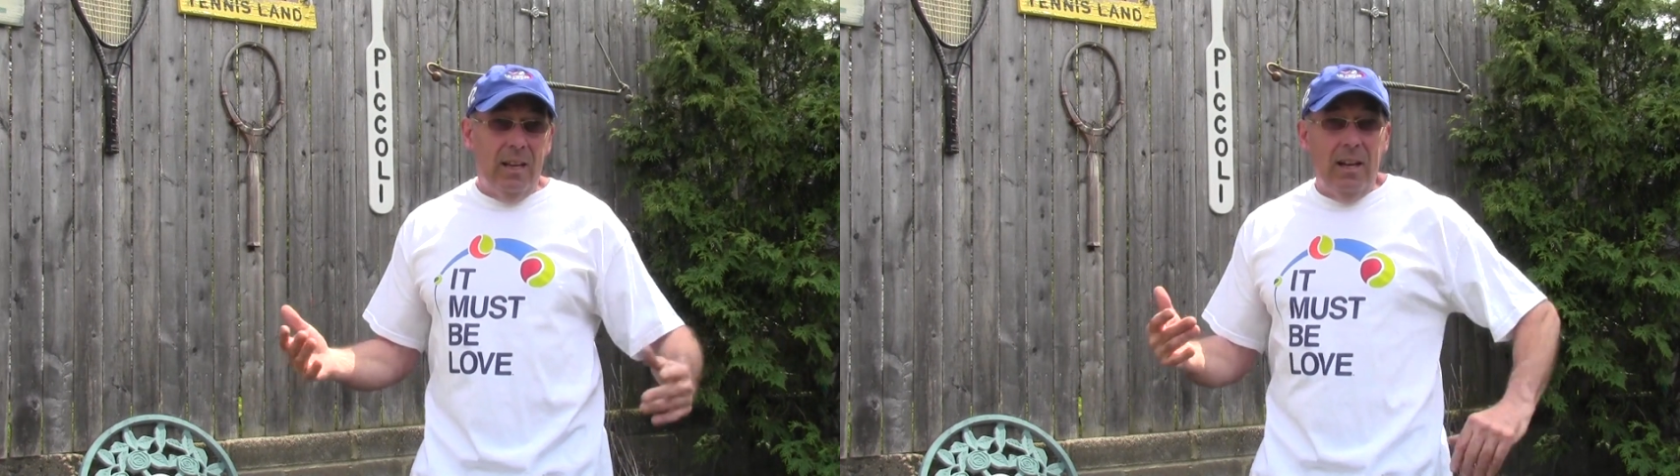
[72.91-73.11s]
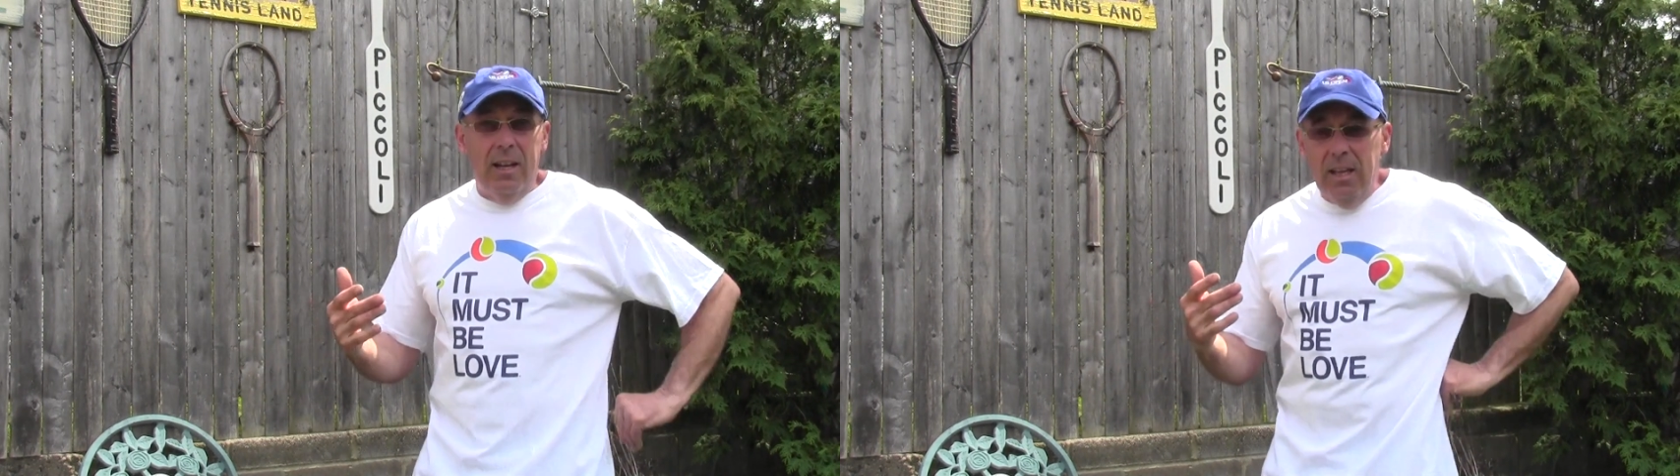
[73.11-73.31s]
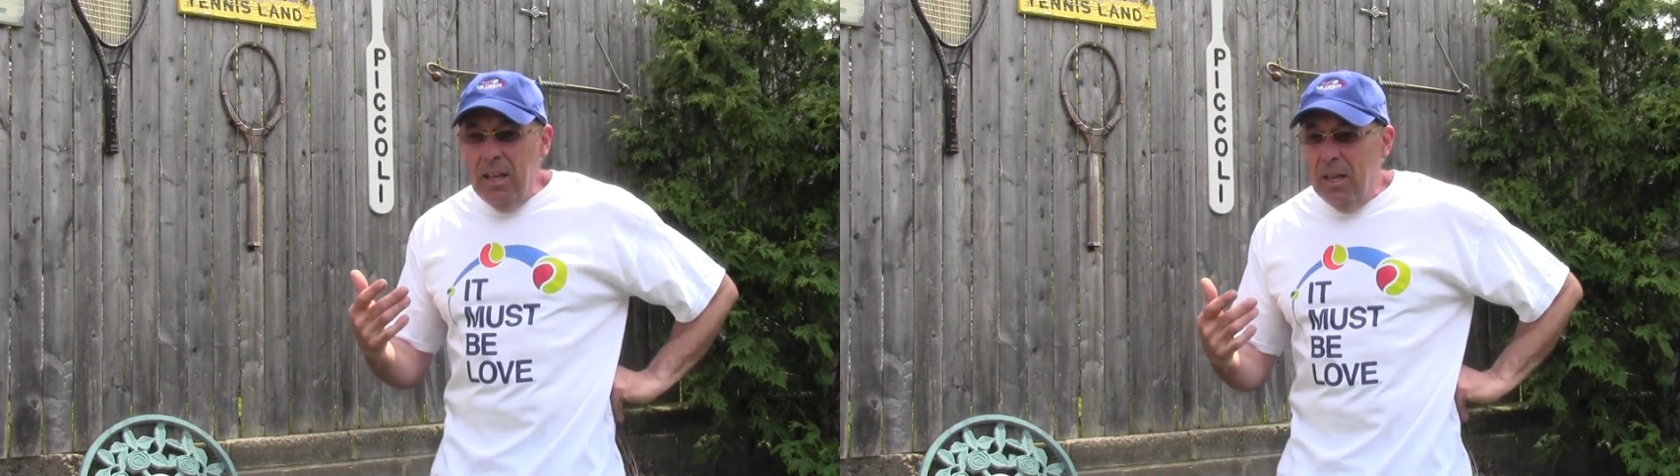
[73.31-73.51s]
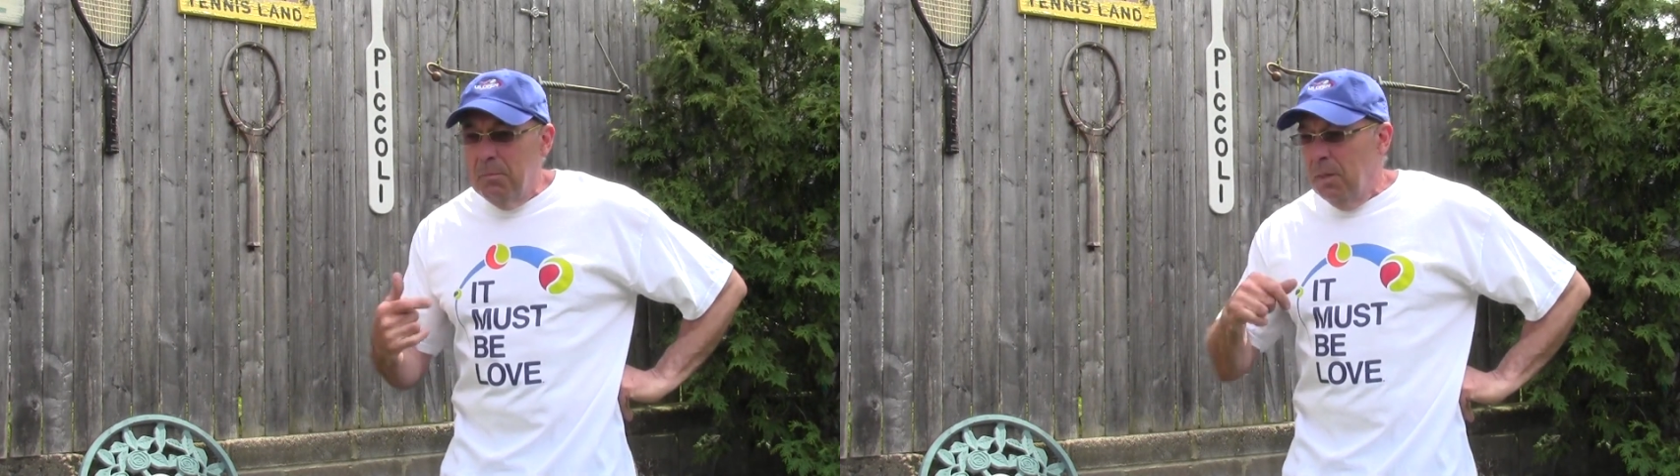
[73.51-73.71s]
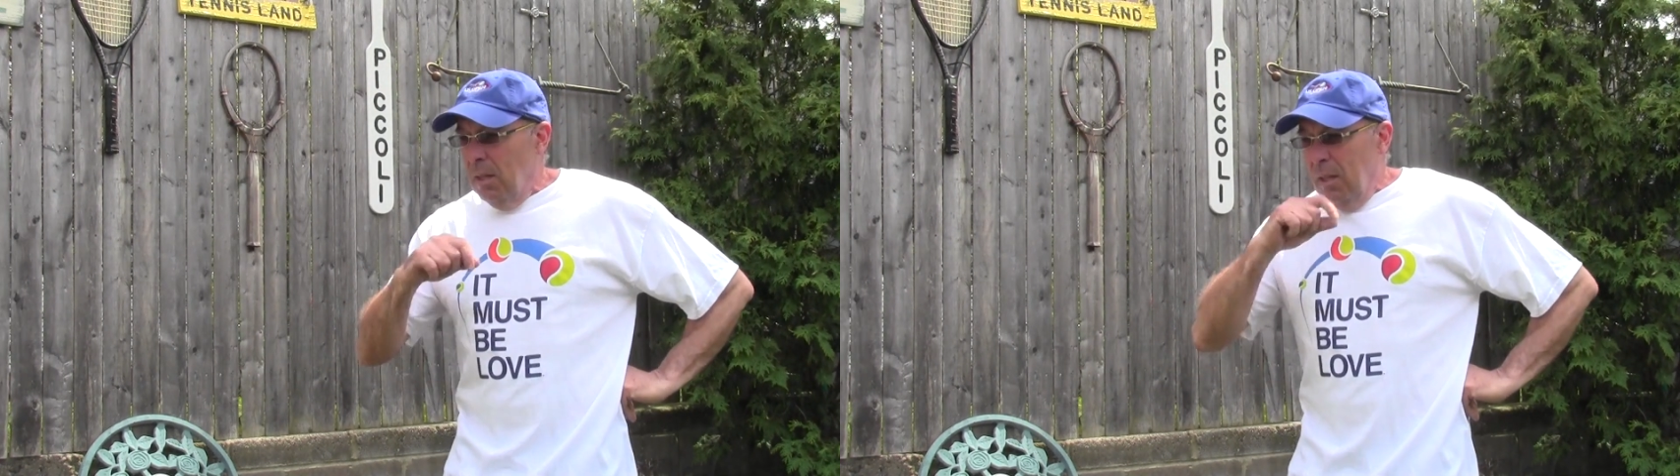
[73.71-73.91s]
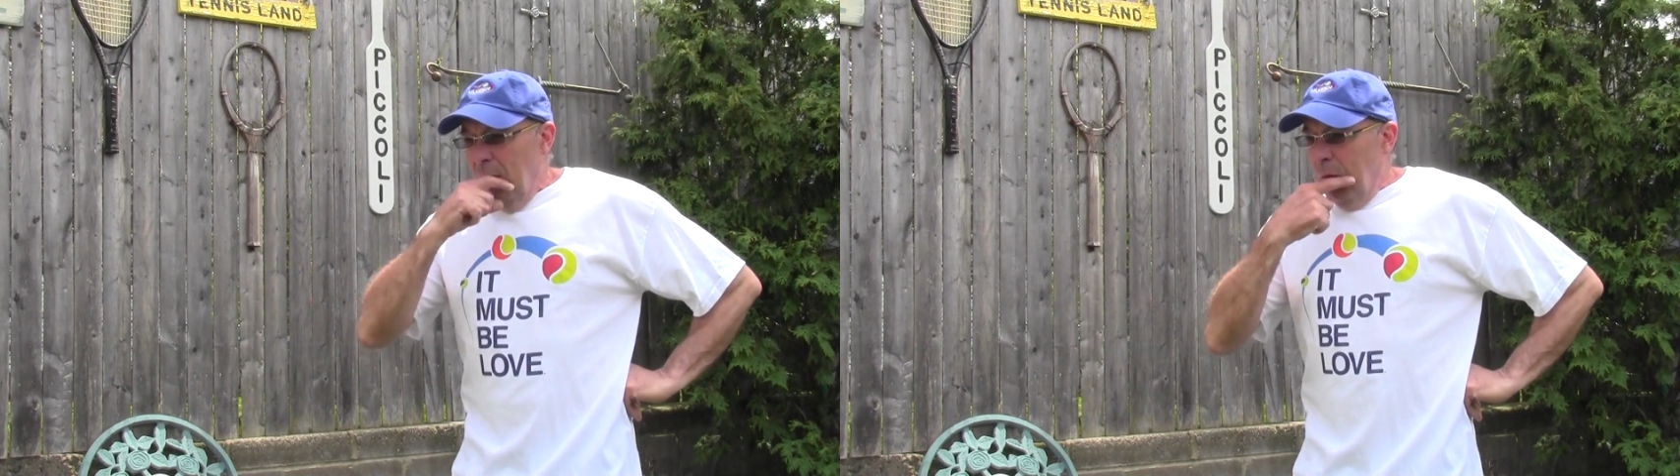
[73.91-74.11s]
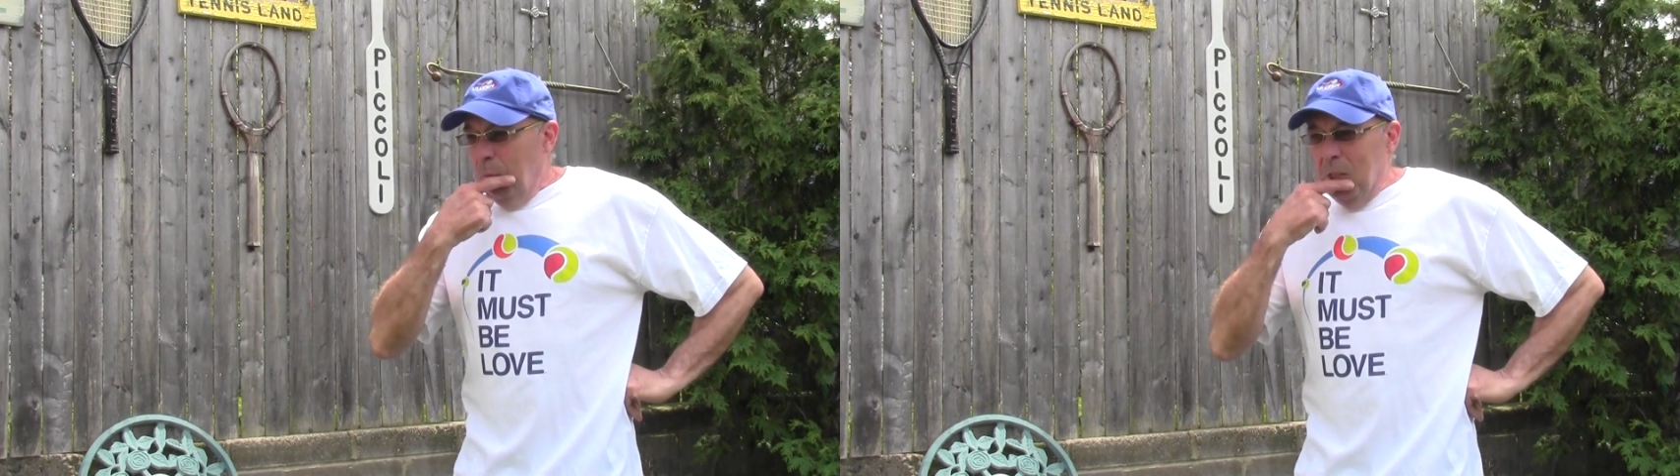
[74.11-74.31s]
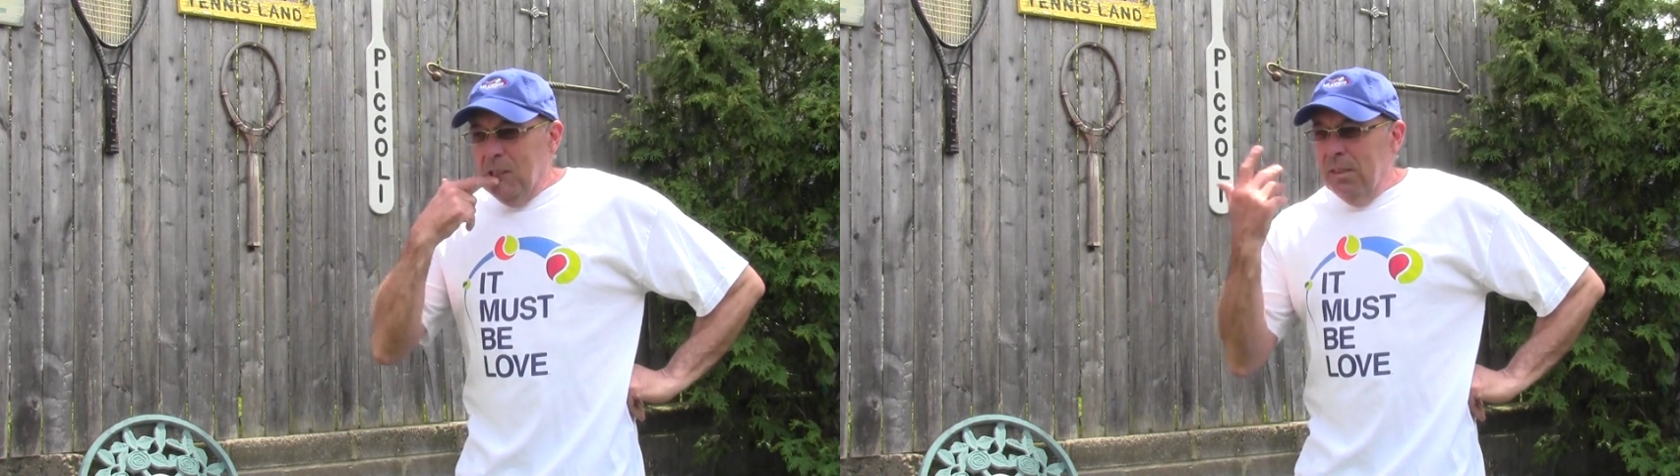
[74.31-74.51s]
that I am,
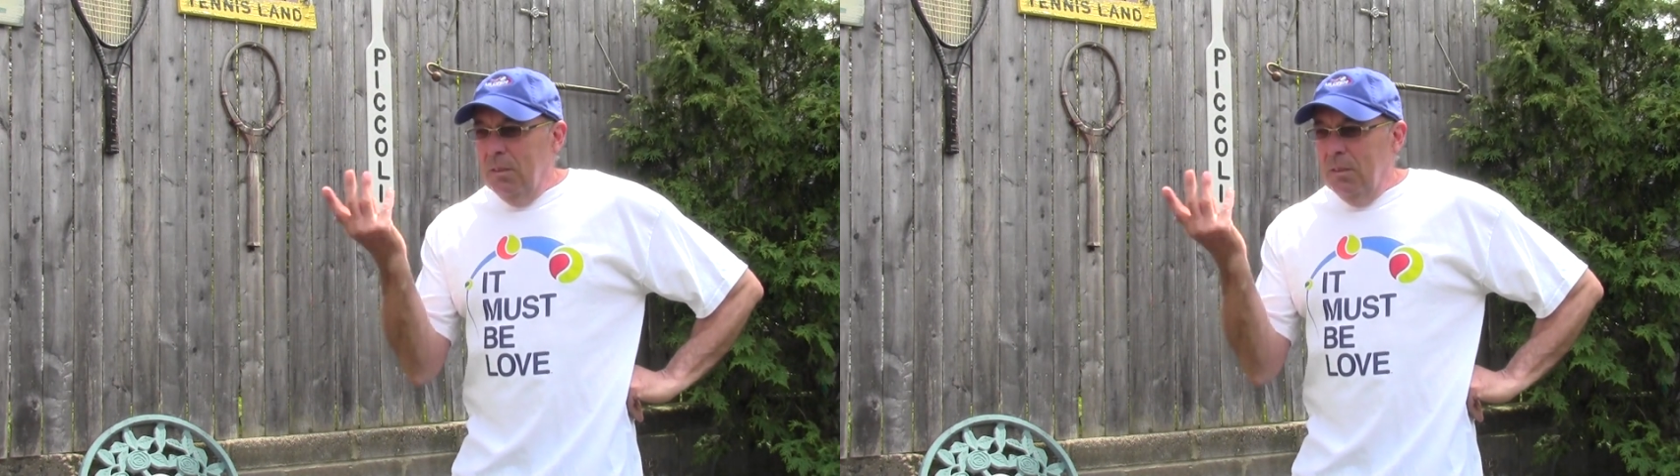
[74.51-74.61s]
would